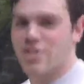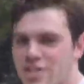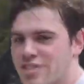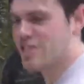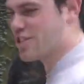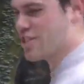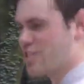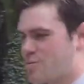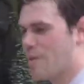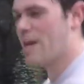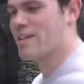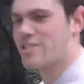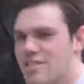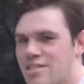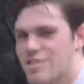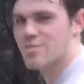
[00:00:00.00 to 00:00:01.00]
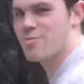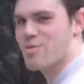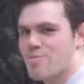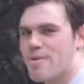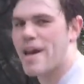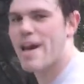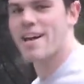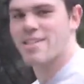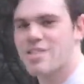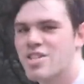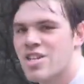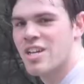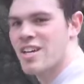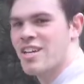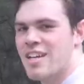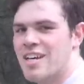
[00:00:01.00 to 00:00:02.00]
and just smashes them with bats.
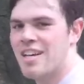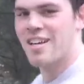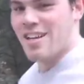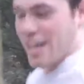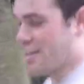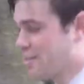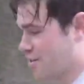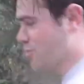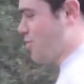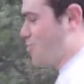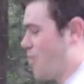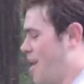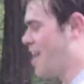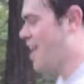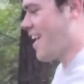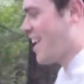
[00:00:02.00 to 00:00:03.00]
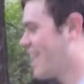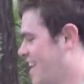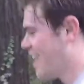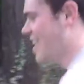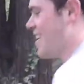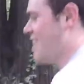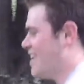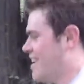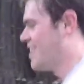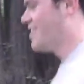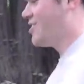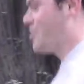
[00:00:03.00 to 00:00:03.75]
I don't know why. In